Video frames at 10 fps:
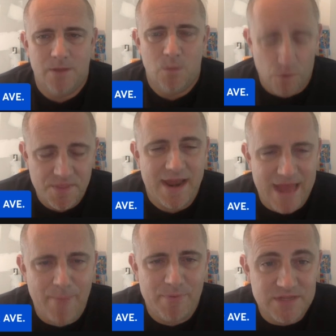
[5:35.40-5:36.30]
when that
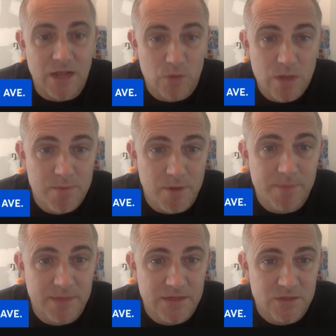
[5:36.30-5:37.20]
happens, I'll keep you
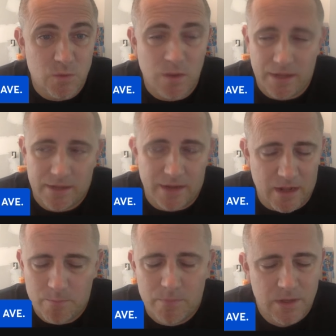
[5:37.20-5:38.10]
updated as well, and
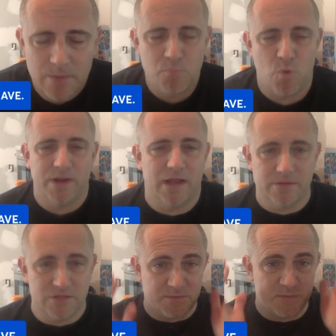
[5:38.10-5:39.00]
I'll point
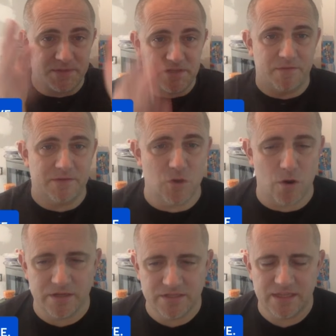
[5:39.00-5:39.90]
out some specific
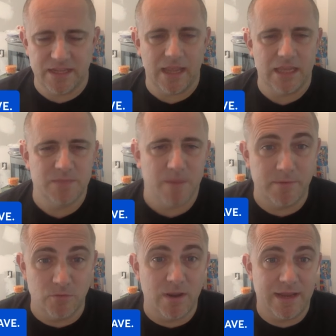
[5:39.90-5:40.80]
targets that the Yankees might
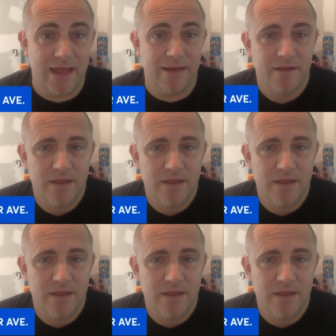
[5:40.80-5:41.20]
be looking at,